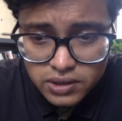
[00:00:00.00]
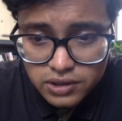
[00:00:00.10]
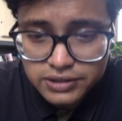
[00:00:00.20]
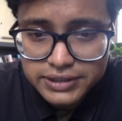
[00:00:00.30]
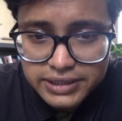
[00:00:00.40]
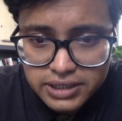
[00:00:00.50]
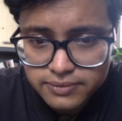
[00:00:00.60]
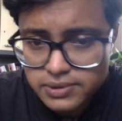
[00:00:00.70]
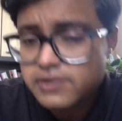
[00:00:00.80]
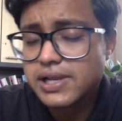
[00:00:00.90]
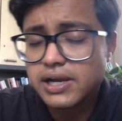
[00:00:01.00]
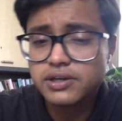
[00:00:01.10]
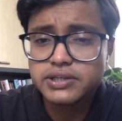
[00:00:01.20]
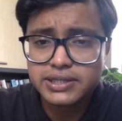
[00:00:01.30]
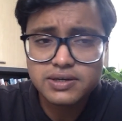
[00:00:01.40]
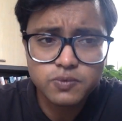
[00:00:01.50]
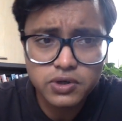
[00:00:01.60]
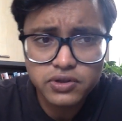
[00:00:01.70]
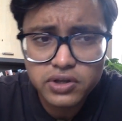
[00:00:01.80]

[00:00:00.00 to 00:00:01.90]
listen carefully, you'll understand what